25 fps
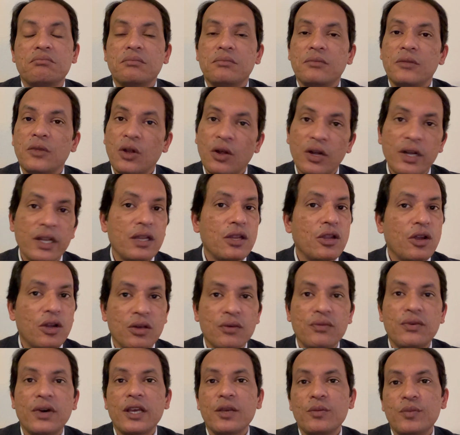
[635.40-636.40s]
Lot and lot
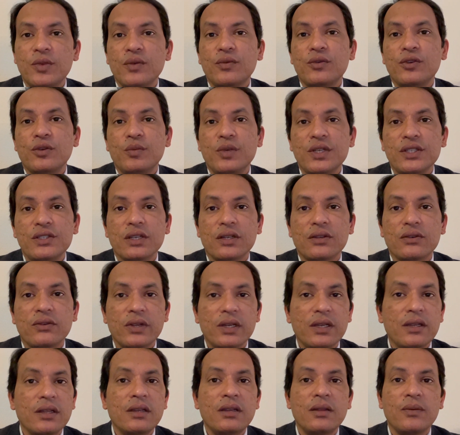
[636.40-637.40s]
of IP would be
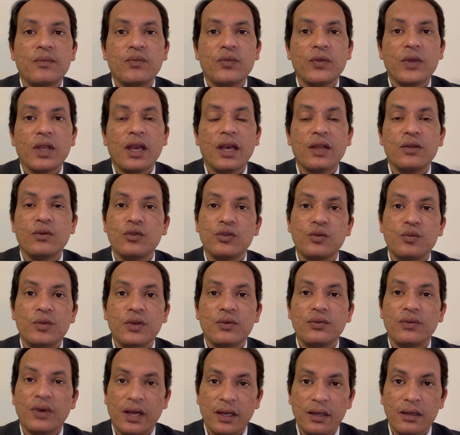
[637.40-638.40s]
generated and would be
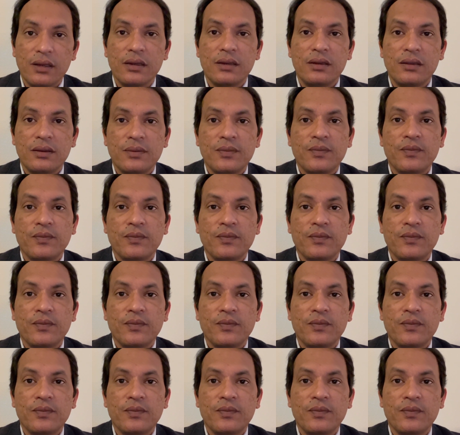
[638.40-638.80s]
filed.